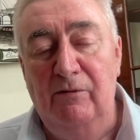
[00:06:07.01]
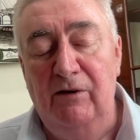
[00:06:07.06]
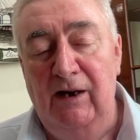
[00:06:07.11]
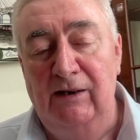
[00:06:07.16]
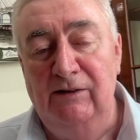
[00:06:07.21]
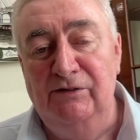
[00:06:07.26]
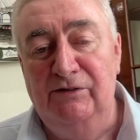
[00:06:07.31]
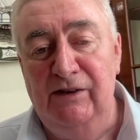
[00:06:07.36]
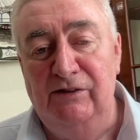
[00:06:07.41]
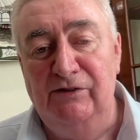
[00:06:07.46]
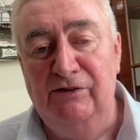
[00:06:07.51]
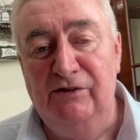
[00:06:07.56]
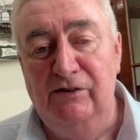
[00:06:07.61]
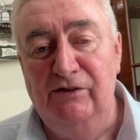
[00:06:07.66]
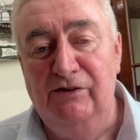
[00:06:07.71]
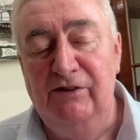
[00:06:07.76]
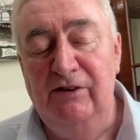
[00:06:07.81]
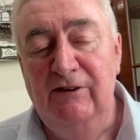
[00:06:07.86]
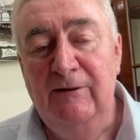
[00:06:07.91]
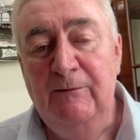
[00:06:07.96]

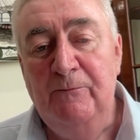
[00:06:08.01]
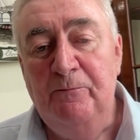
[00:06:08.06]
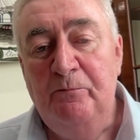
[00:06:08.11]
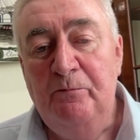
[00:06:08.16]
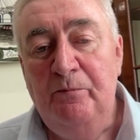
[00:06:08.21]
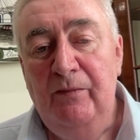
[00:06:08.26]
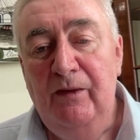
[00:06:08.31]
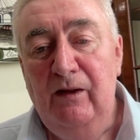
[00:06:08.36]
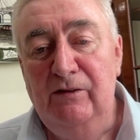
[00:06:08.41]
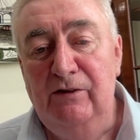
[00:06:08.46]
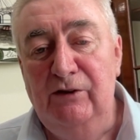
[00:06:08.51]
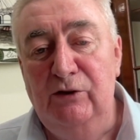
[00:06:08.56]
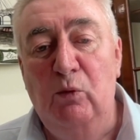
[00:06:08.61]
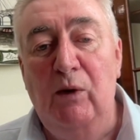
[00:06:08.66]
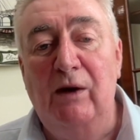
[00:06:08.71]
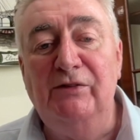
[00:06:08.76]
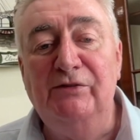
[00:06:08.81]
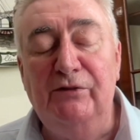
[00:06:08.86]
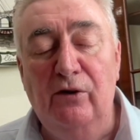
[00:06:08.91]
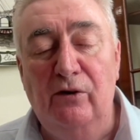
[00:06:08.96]
ancestors to the
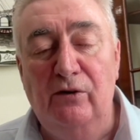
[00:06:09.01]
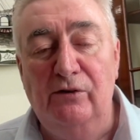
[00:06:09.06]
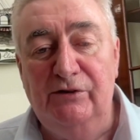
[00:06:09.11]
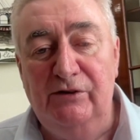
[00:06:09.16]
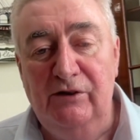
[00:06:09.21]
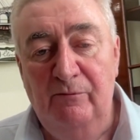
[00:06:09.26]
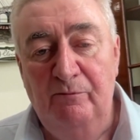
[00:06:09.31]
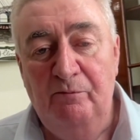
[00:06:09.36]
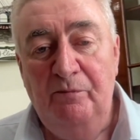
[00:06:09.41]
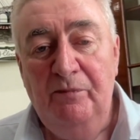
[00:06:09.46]
west coast,